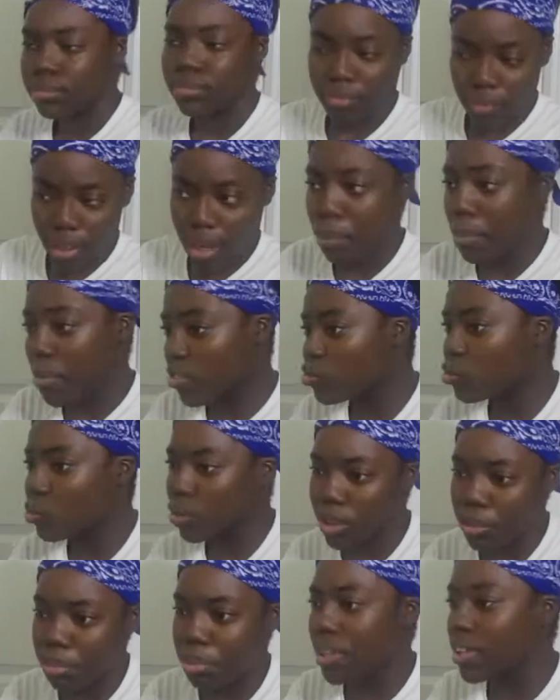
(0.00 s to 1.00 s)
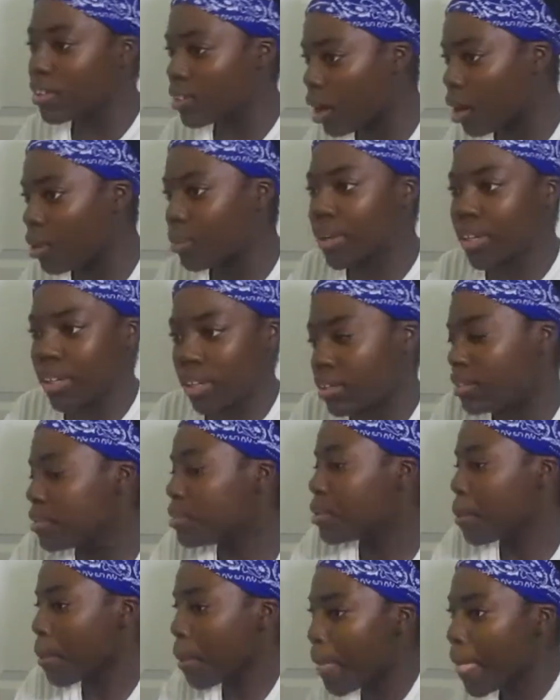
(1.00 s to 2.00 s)
I'm messing with the beat already.
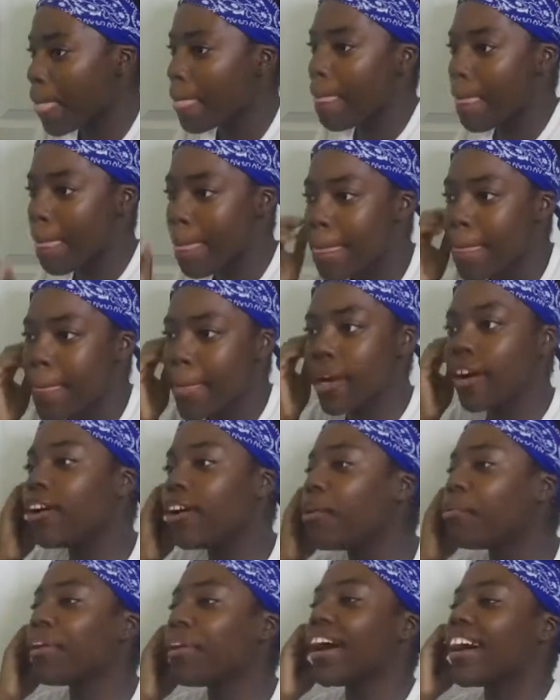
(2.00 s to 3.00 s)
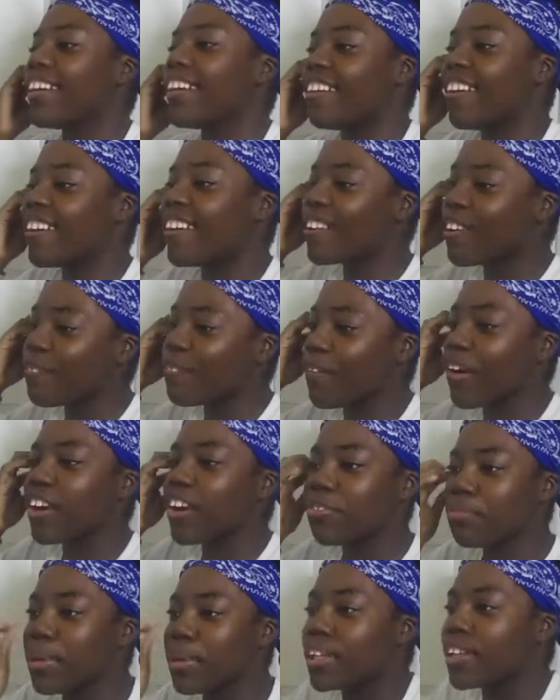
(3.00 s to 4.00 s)
Oh, we got Nardo
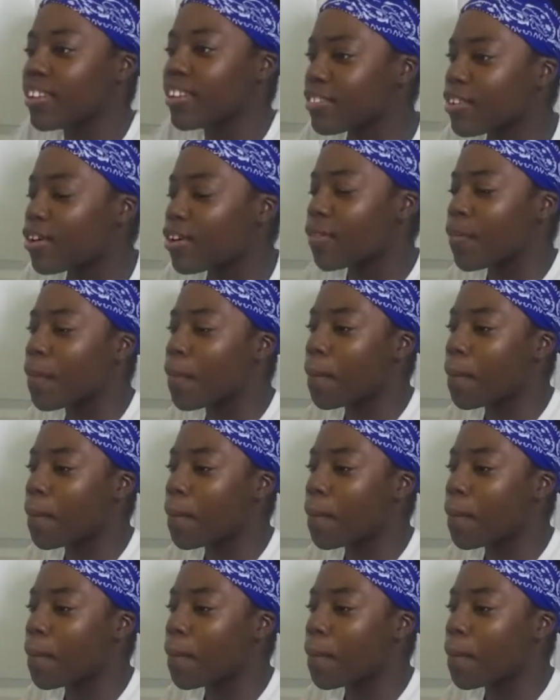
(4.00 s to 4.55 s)
first, then let's go.